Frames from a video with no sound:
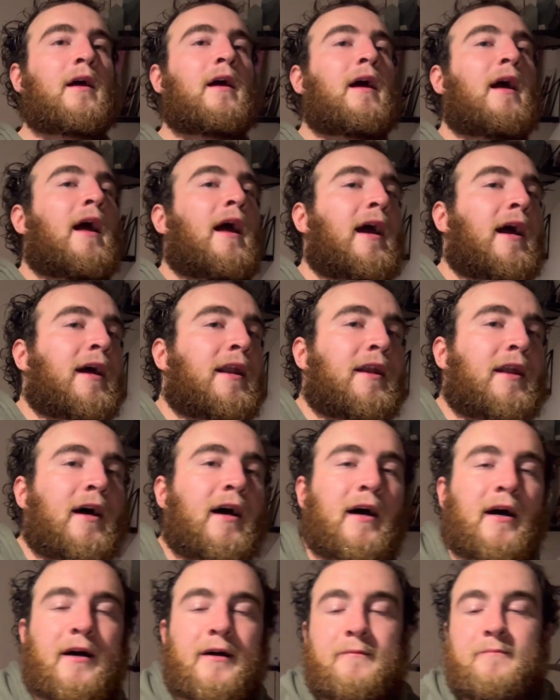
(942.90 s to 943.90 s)
And
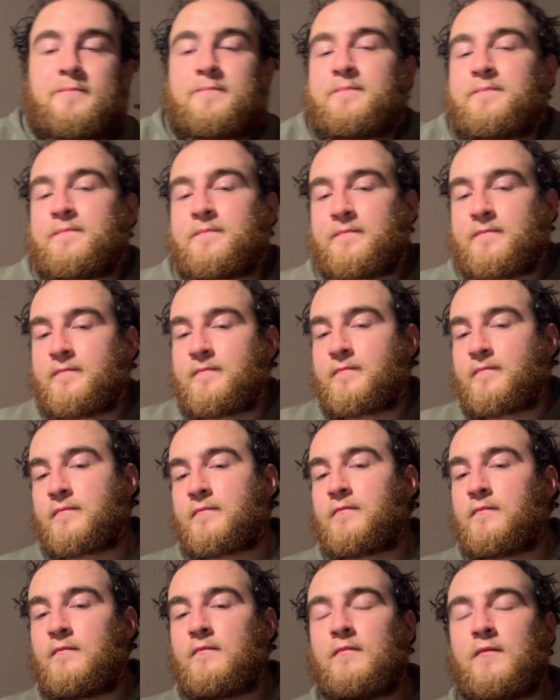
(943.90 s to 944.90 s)

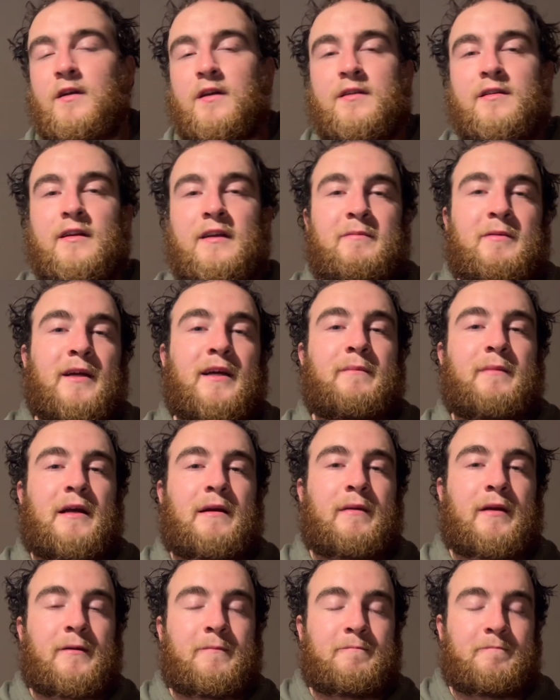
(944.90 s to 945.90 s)
sleep like a
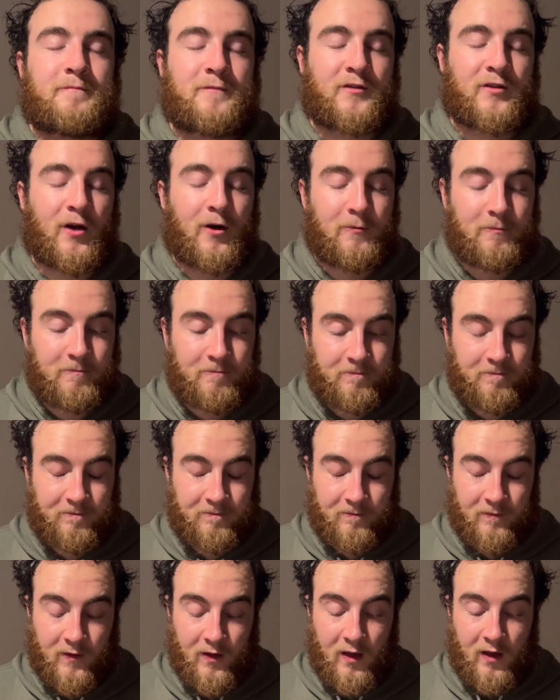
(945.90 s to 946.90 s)
baby. So,
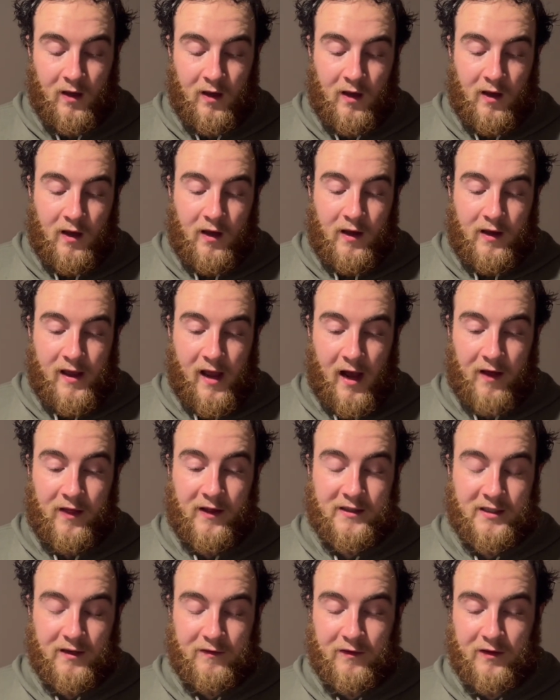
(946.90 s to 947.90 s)
yeah,
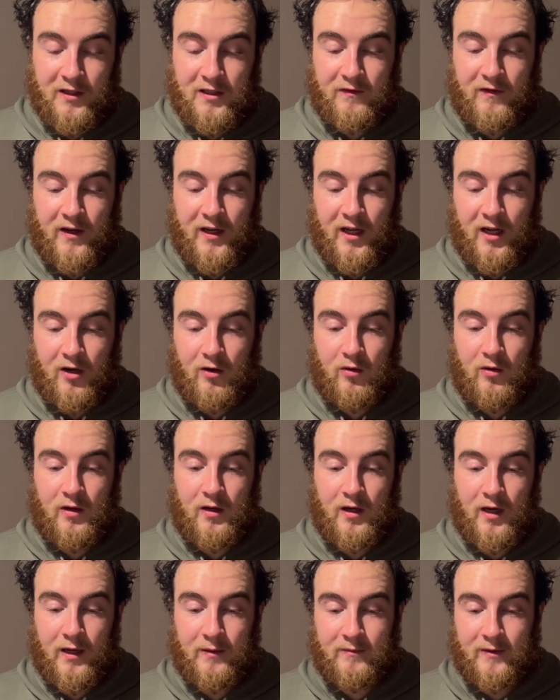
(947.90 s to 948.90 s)
that's it for this video.
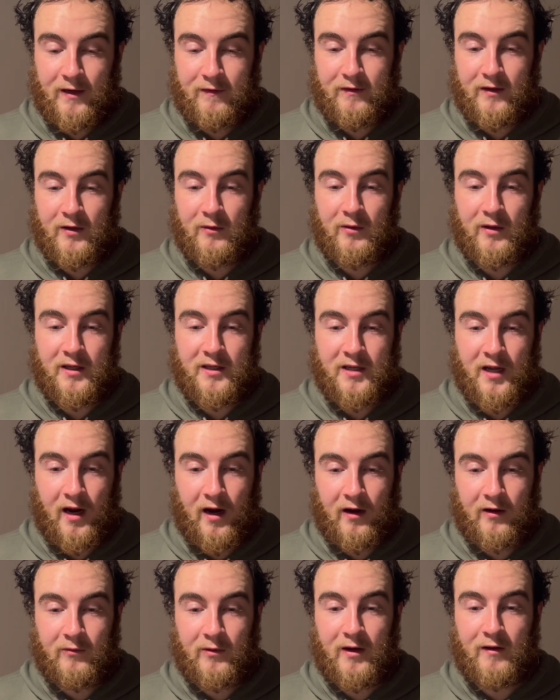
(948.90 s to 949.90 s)
I'm definitely really
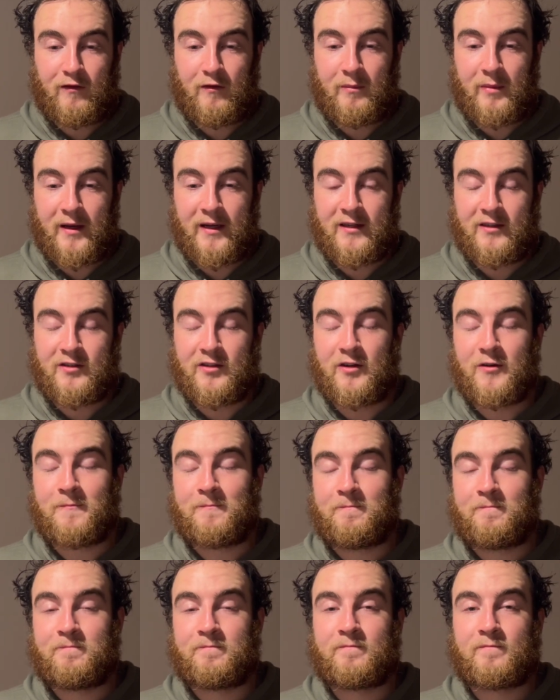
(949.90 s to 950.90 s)
tired and ready for bed, so
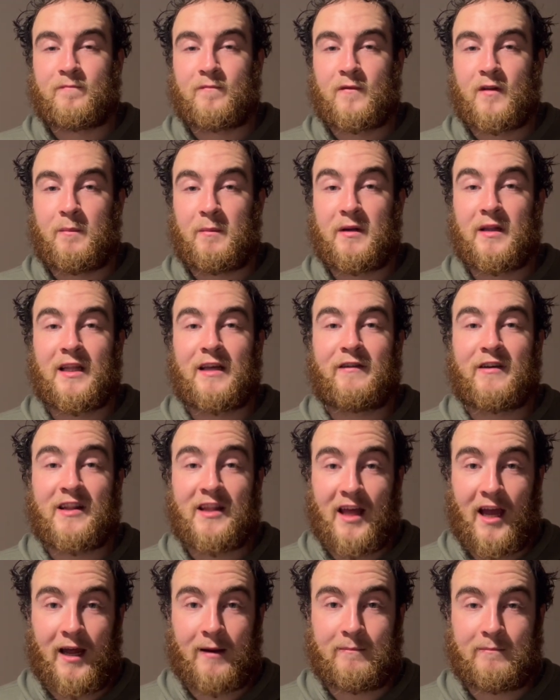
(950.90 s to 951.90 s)
I'm going to leave you at
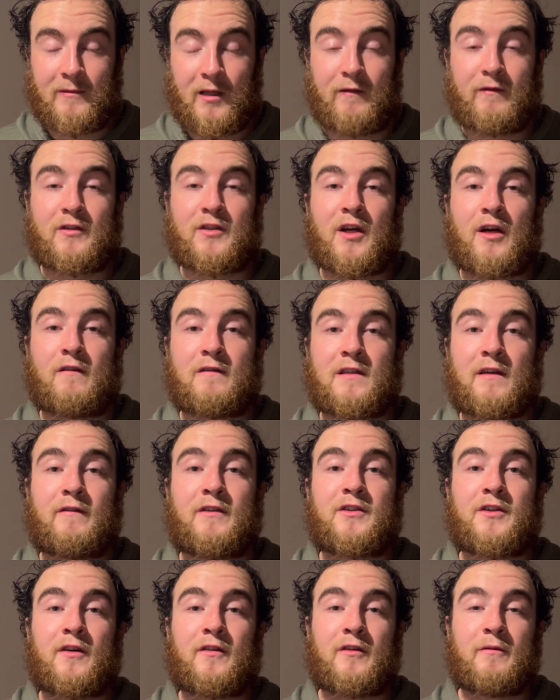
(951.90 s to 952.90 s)
that. Love yourselves, love
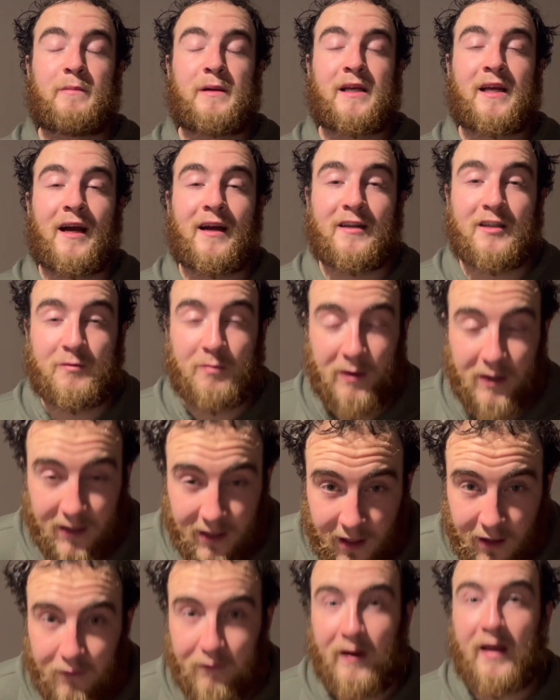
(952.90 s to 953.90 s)
each other, be kind, spread
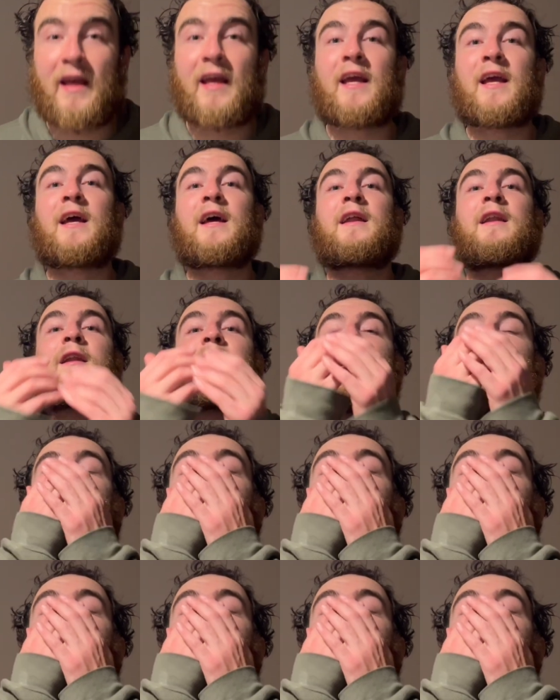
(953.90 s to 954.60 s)
love, and